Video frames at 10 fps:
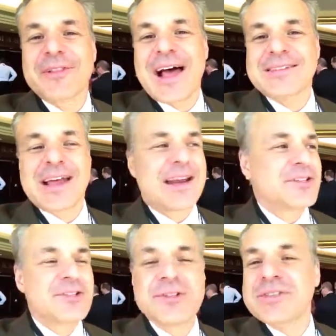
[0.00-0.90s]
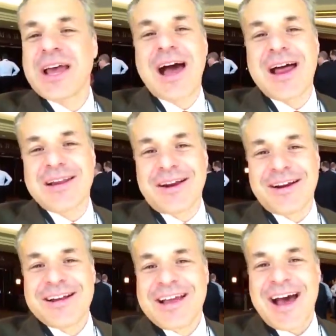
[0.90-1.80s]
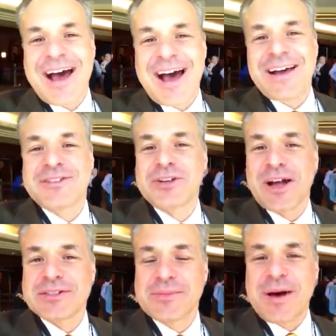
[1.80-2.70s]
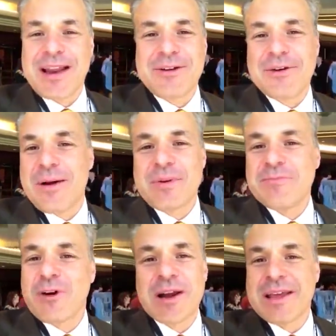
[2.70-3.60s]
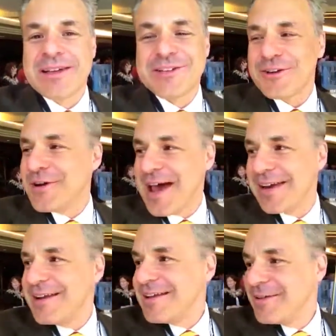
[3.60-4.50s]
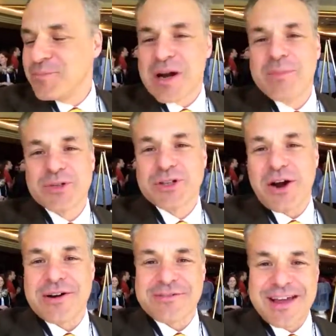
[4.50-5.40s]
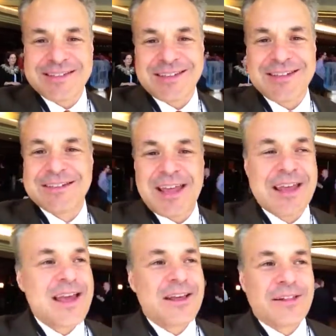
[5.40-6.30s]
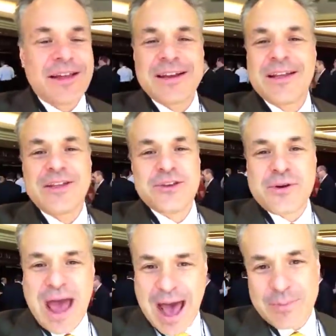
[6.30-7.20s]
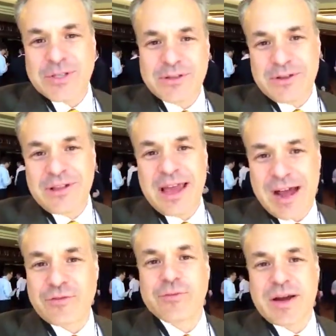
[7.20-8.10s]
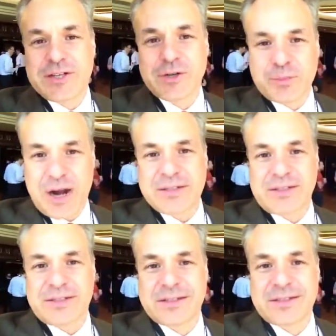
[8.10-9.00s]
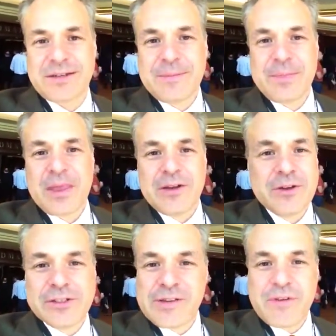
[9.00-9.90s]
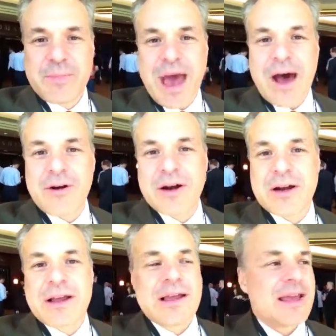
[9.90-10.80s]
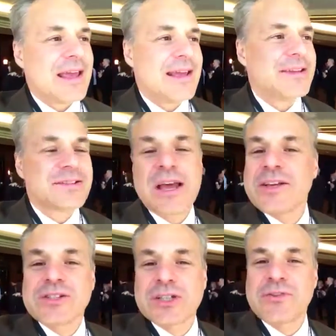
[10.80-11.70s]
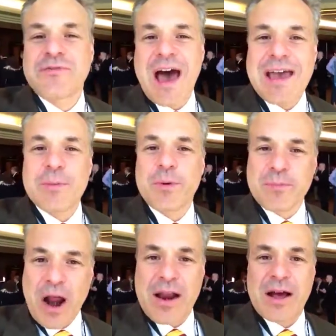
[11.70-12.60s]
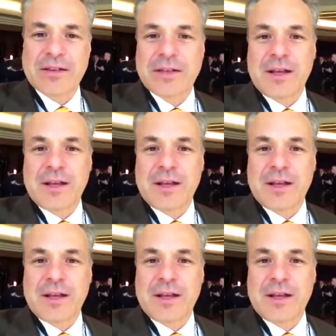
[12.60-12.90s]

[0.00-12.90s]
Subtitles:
last night, as soon as I got here, I saw somebody who I've been running into at Brendan Burchard events, and he's like, Clint, you absolutely have to raise your prices. New TV power is such a valuable product.